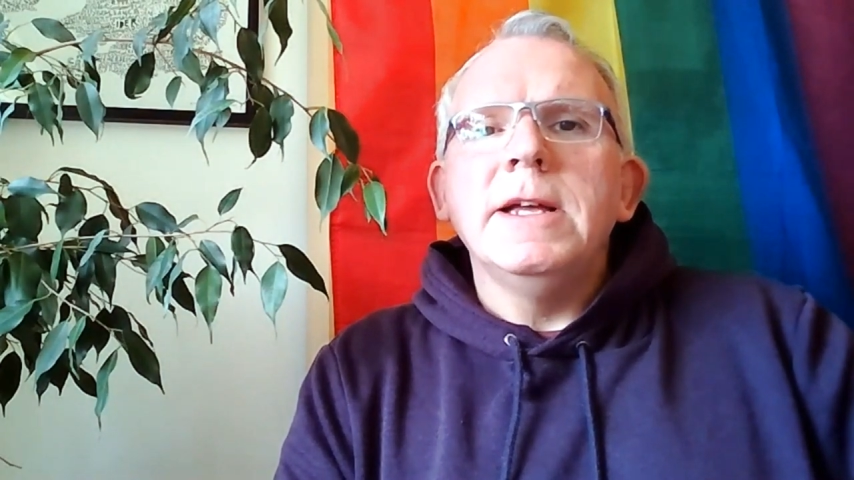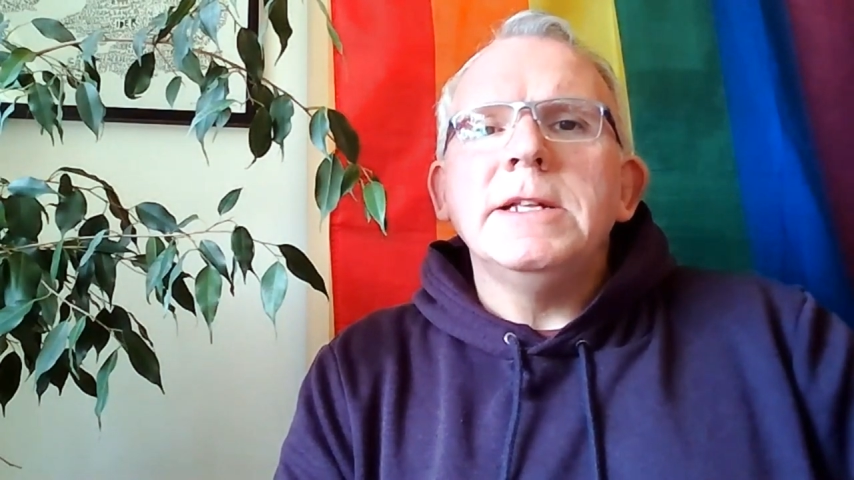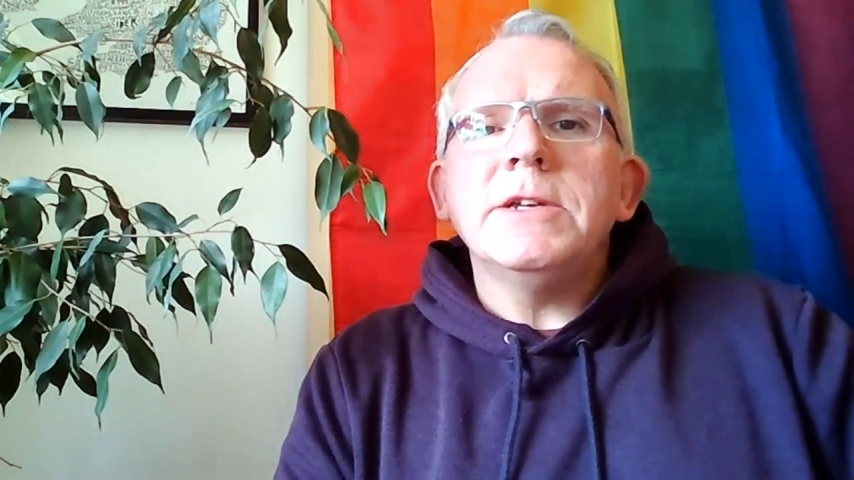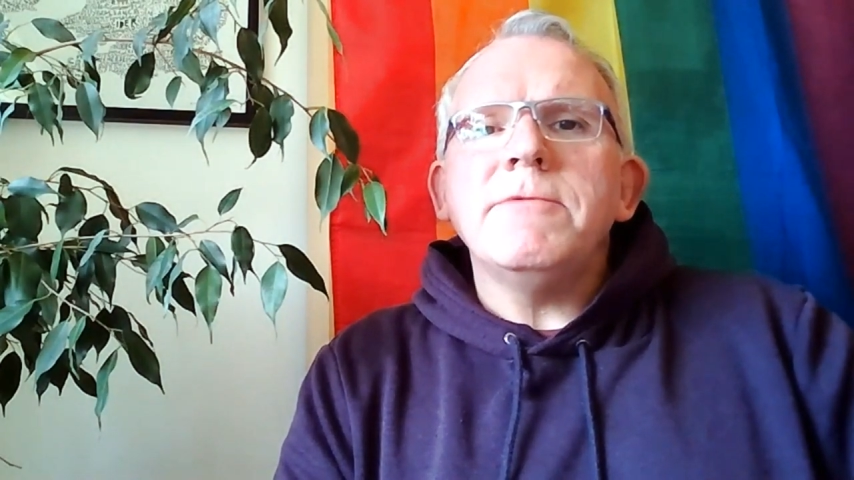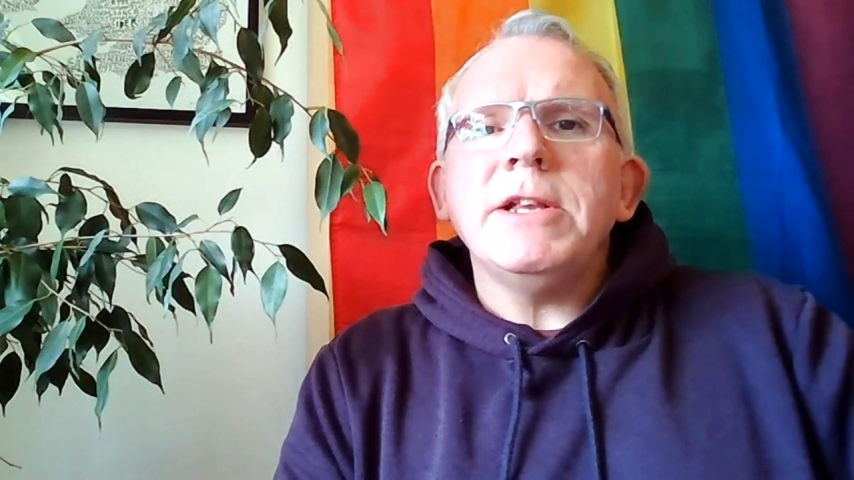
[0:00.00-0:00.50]

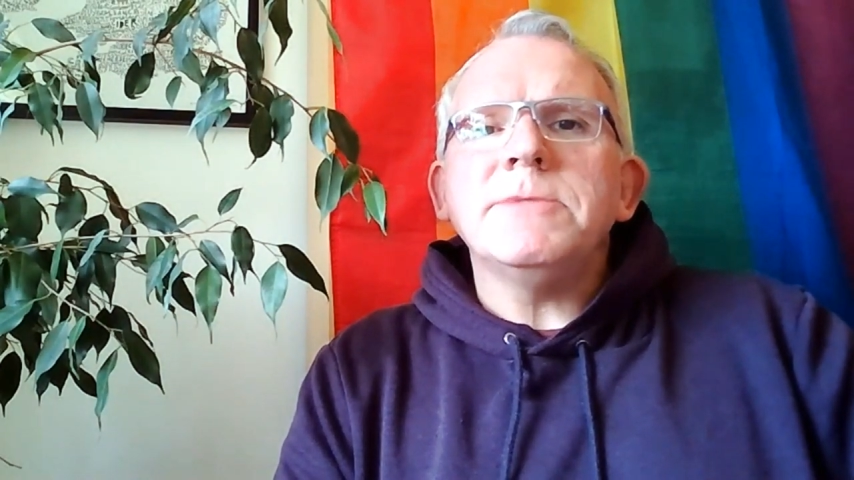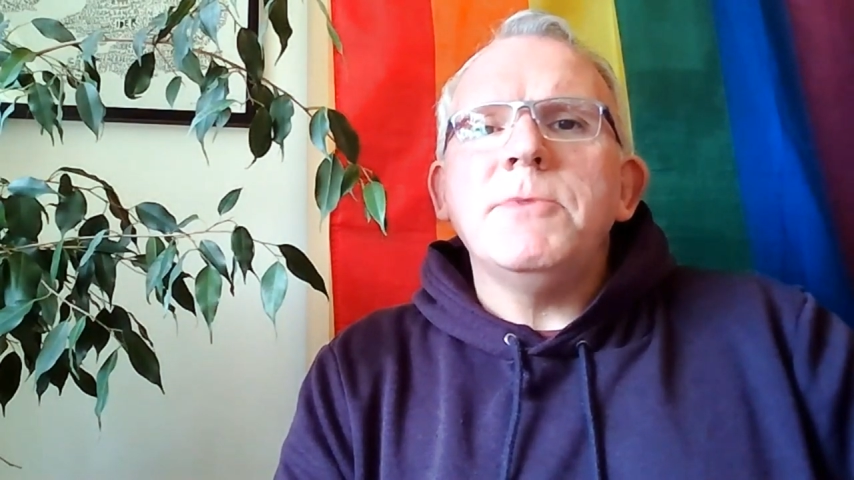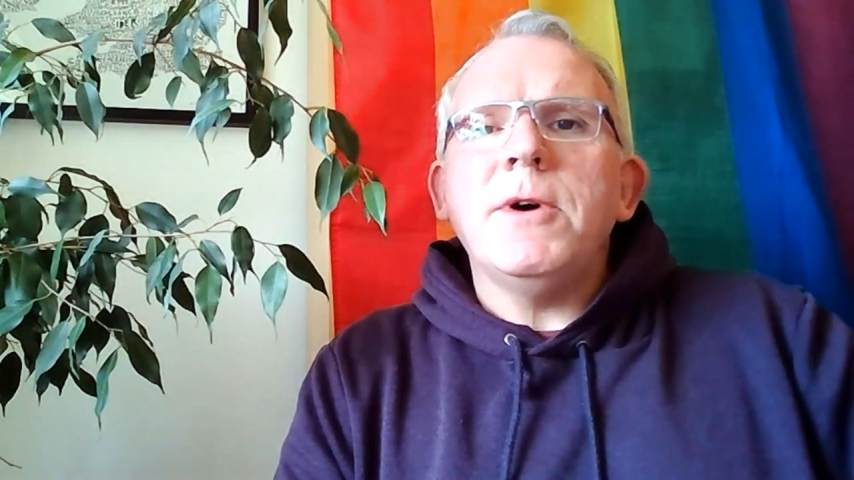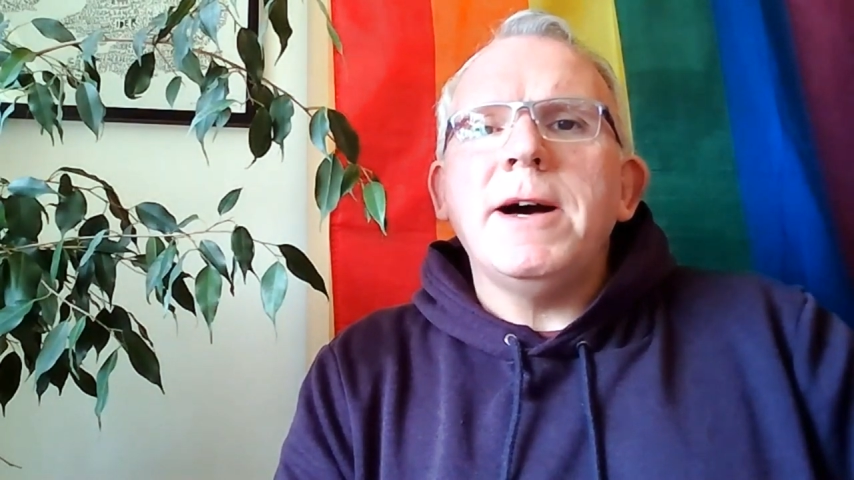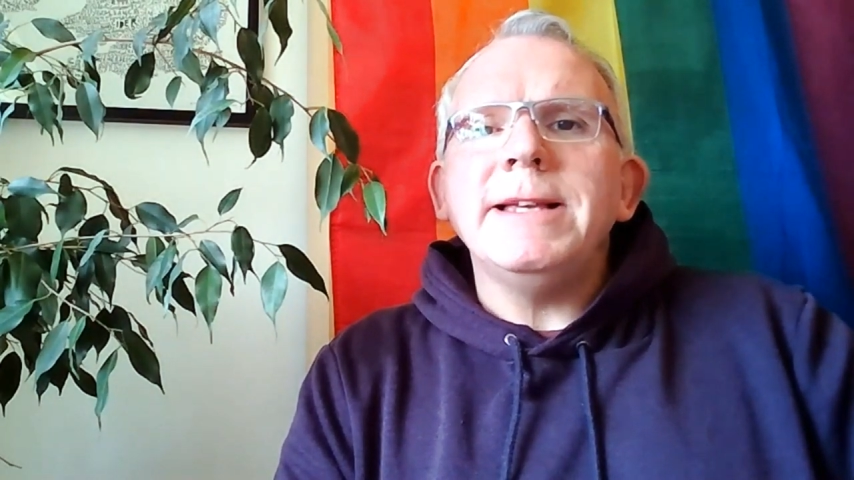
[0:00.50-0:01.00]
to reach
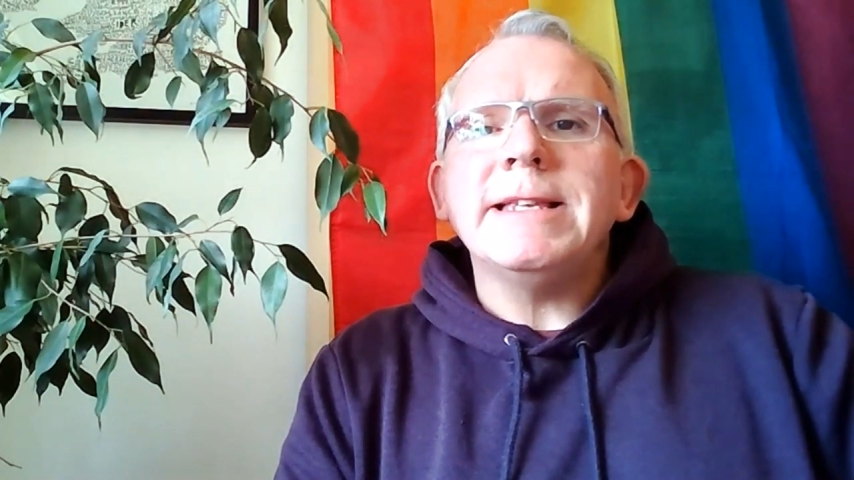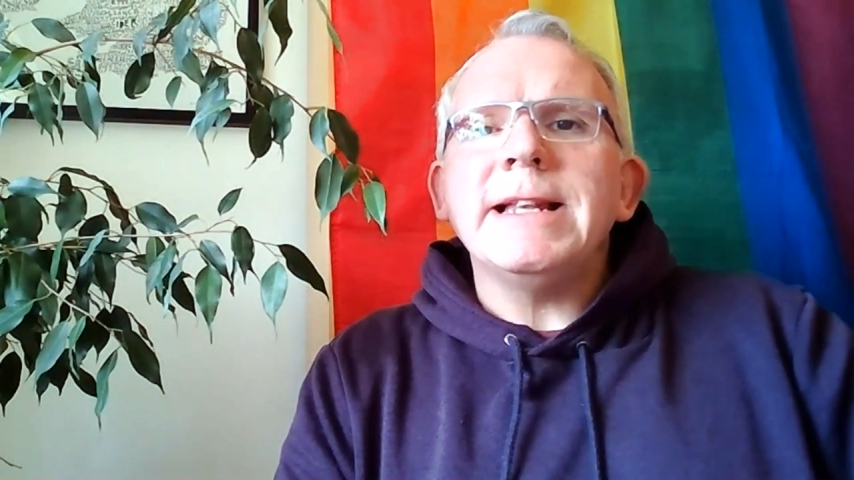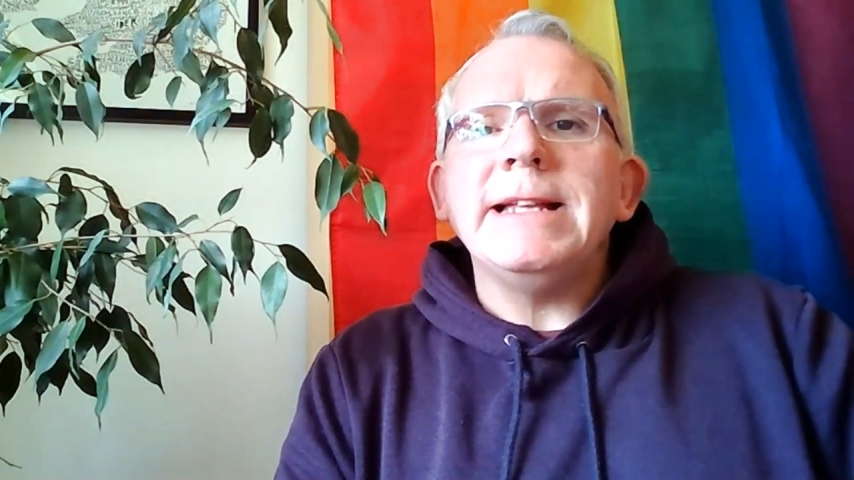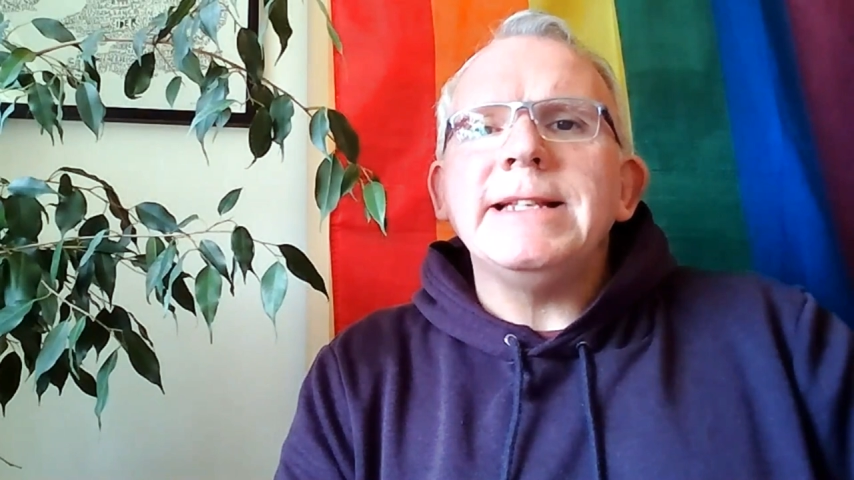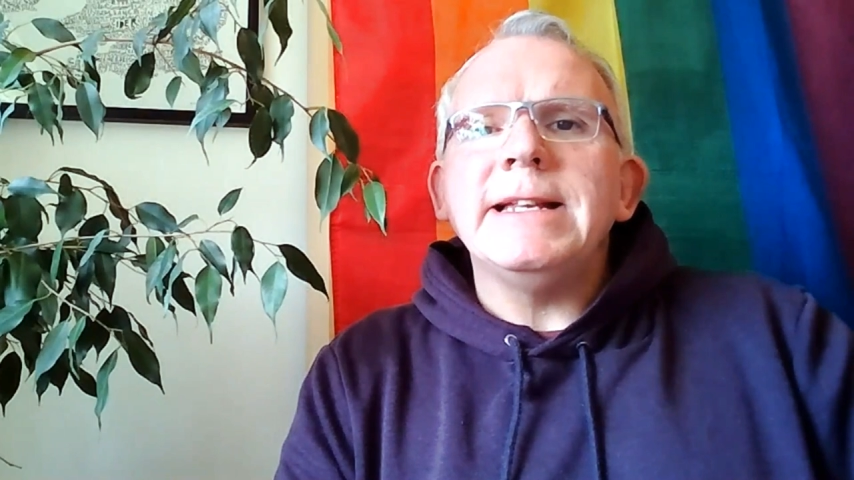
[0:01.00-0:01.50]
more
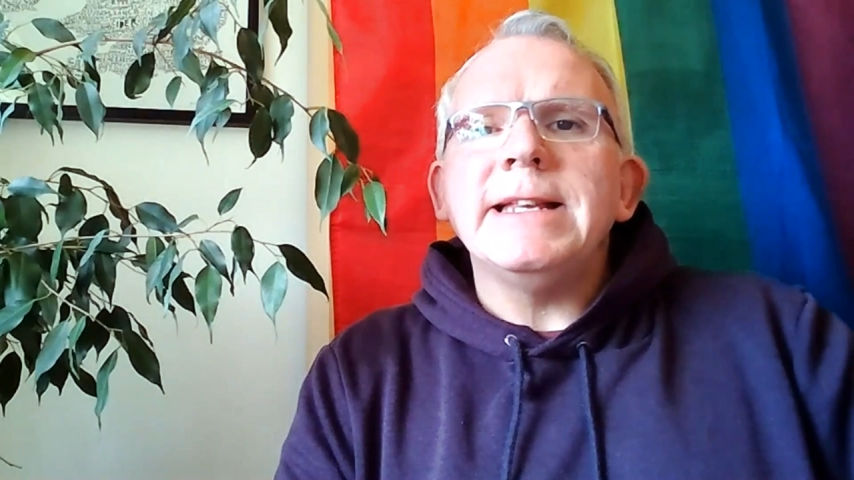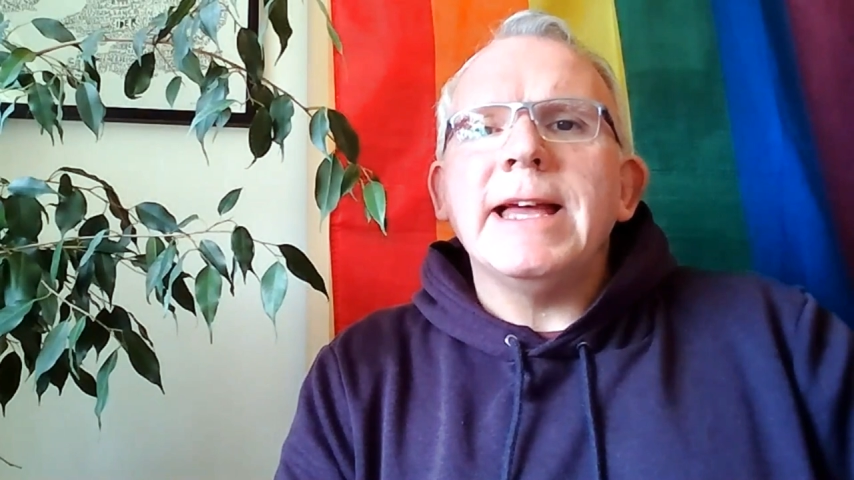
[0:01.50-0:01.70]
isolated